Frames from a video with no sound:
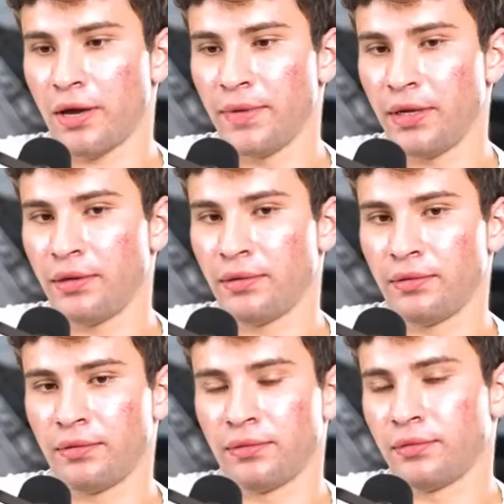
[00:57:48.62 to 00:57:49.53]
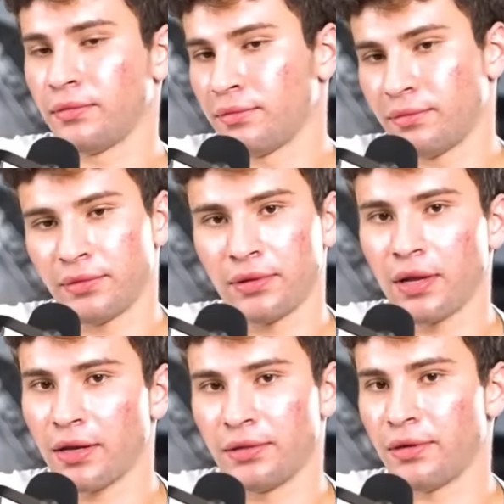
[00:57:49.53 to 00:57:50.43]
I mean,
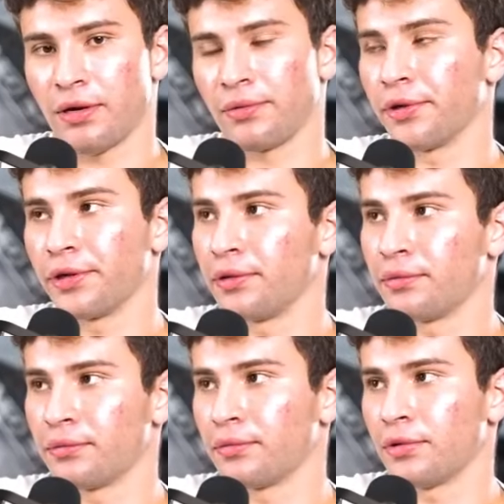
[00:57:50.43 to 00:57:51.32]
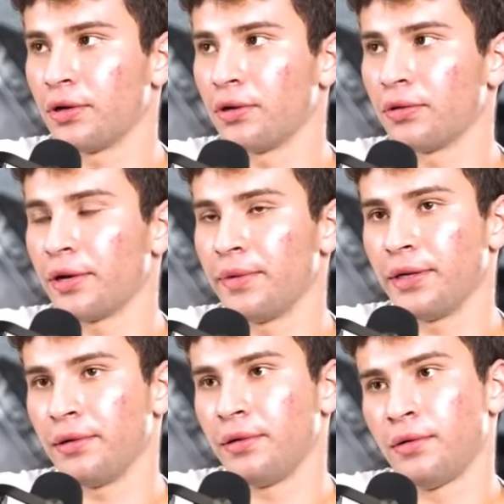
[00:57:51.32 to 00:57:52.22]
not, not really. No, I
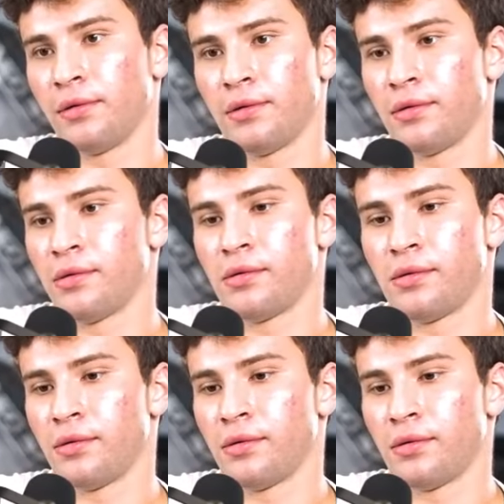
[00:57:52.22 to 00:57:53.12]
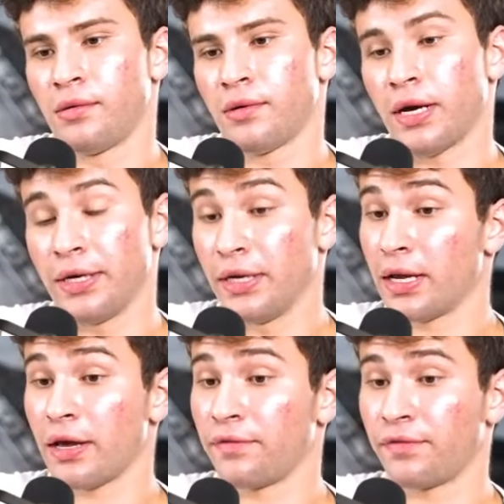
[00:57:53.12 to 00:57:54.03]
mean, I did
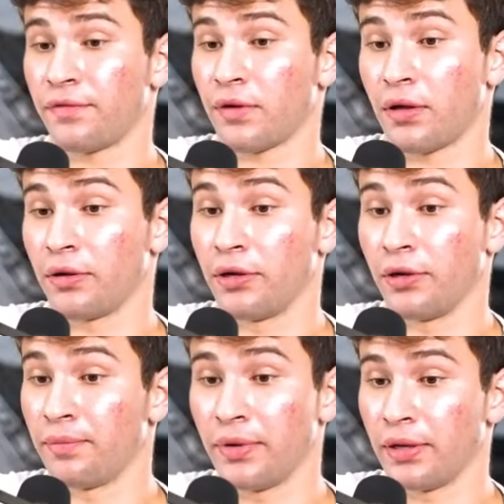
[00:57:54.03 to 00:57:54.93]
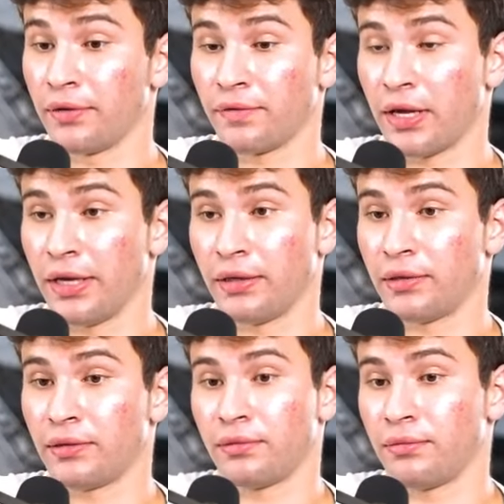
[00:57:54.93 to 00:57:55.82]
have a good bit of like
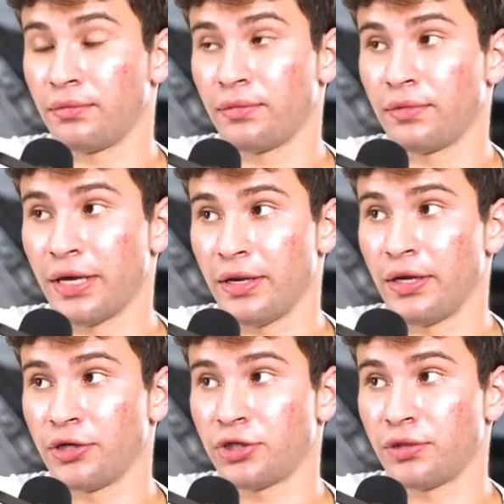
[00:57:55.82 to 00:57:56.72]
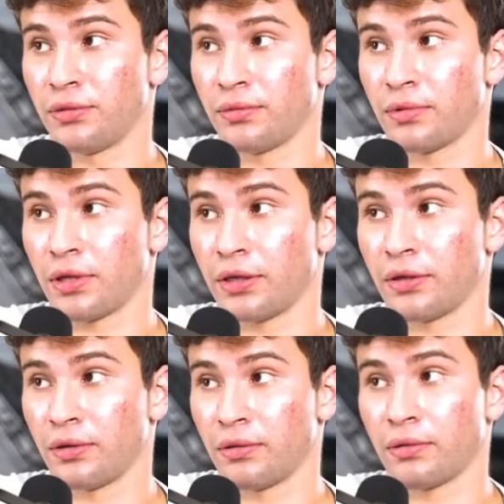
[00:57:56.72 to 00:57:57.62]
detonation. Like,
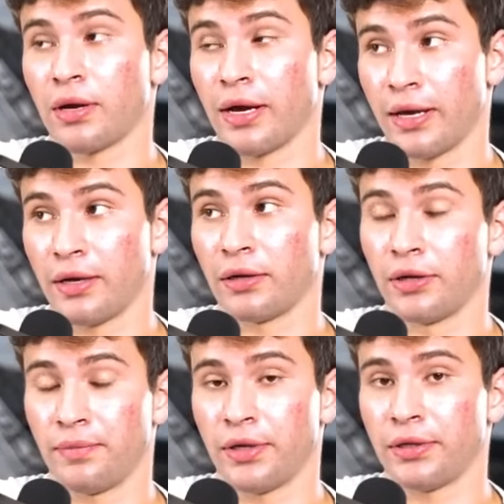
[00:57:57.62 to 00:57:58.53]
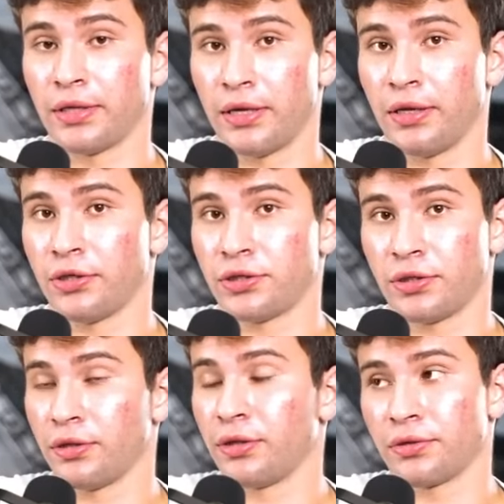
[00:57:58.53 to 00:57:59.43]
I had a good bit of
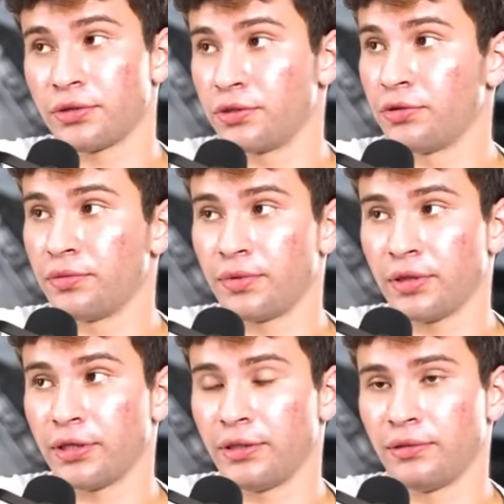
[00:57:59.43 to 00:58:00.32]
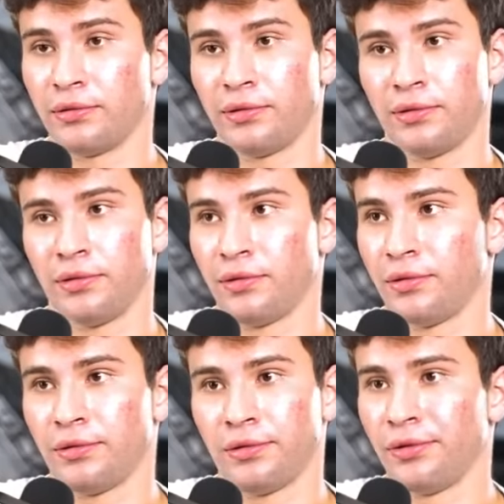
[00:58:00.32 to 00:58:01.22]
detonation on the other tune, but
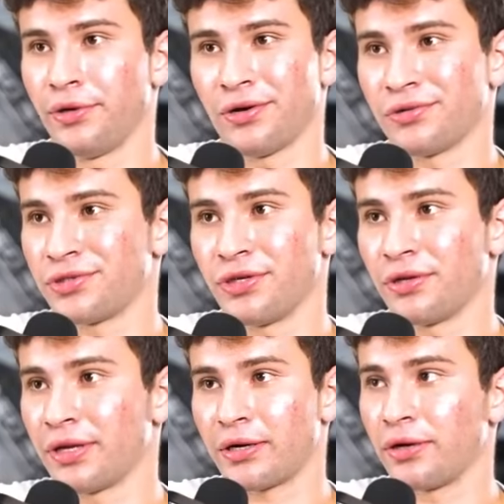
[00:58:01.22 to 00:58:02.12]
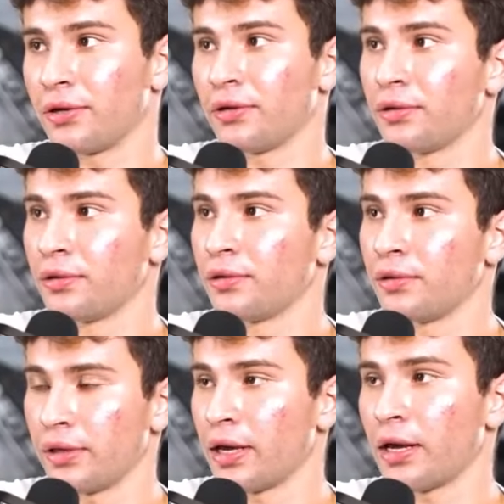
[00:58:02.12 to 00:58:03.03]
who knows? You that on the Palm Beach
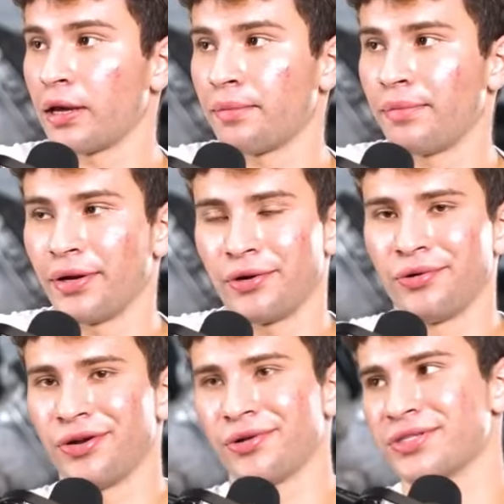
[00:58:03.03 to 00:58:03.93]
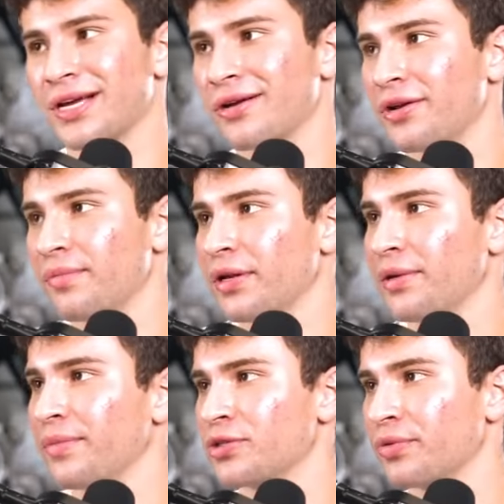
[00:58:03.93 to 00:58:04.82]
Dyno yeah, team? Okay. But who knows? That could have been
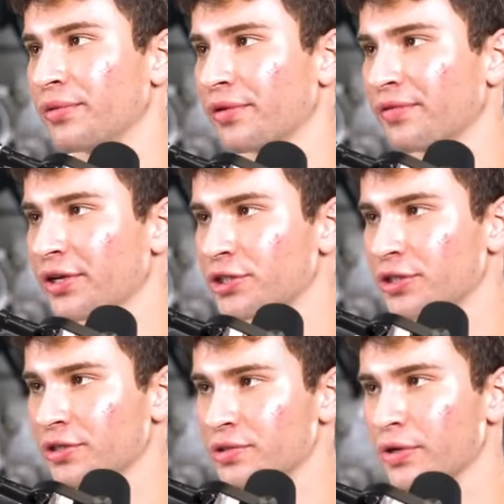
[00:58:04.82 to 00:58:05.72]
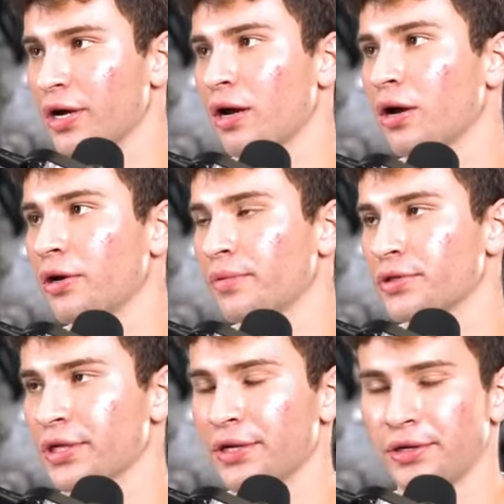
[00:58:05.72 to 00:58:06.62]
in between revisions. We're not
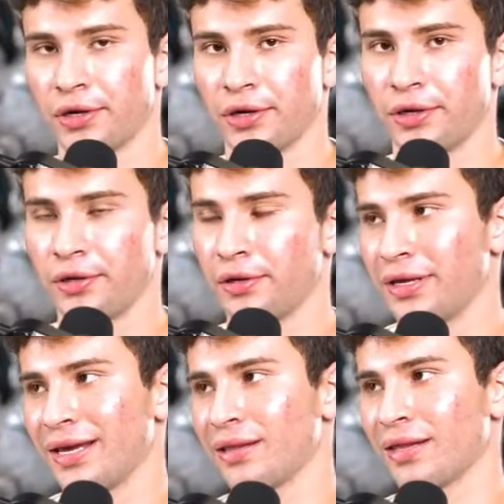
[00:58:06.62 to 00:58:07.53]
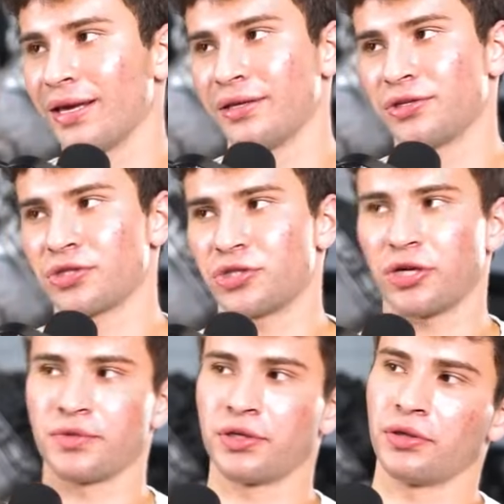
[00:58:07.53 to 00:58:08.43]
100% done. You can't like just
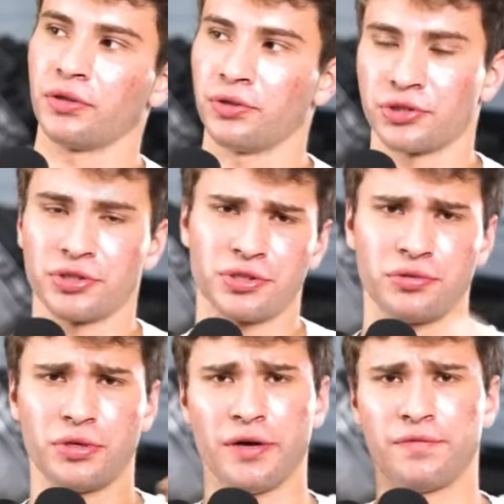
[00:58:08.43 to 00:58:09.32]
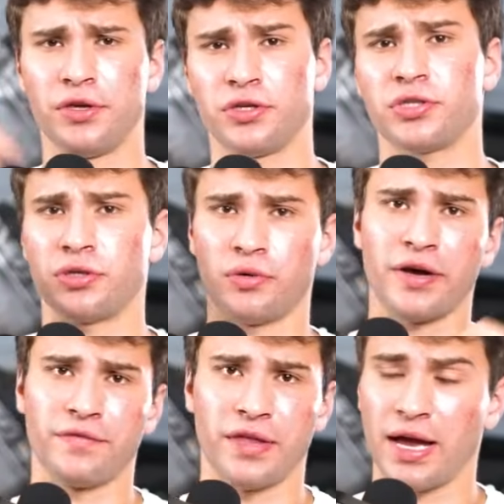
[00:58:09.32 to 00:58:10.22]
jump to conclusions. You have this and you
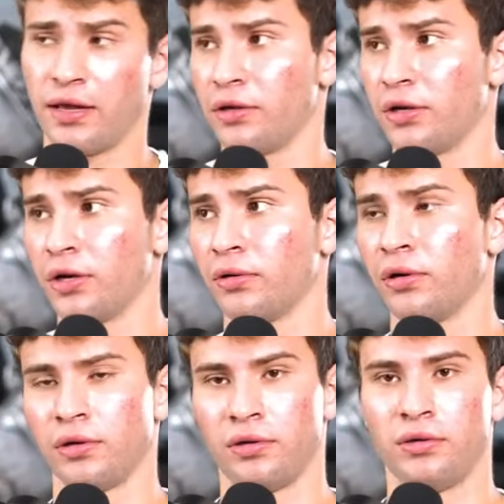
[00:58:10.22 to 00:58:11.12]
have that, you know.